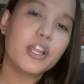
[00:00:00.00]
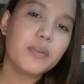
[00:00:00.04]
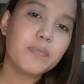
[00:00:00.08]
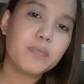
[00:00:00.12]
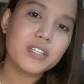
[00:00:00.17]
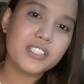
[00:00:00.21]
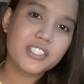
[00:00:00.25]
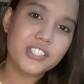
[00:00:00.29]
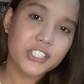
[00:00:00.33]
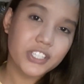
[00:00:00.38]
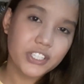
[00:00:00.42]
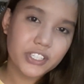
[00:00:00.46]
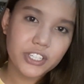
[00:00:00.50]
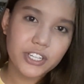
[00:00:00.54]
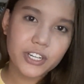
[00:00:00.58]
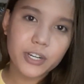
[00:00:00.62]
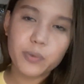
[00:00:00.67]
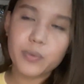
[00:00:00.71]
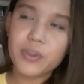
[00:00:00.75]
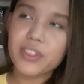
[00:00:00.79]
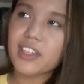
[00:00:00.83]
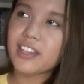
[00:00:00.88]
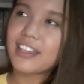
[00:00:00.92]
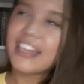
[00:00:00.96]
particular
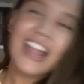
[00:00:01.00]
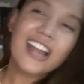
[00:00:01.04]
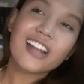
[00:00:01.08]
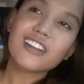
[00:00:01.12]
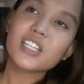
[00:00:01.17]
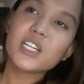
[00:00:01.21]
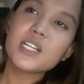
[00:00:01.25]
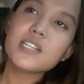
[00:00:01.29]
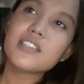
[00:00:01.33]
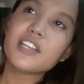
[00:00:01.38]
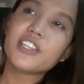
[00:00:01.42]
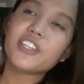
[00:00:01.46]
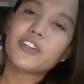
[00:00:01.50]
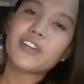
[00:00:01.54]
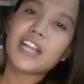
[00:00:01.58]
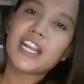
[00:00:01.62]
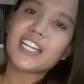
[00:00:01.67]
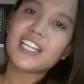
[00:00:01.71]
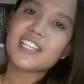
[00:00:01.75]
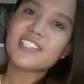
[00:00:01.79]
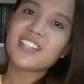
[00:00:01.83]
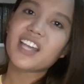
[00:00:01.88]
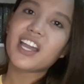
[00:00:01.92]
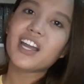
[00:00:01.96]
with the characters and the
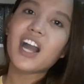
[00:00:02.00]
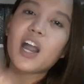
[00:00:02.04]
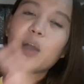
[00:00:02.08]
writing style,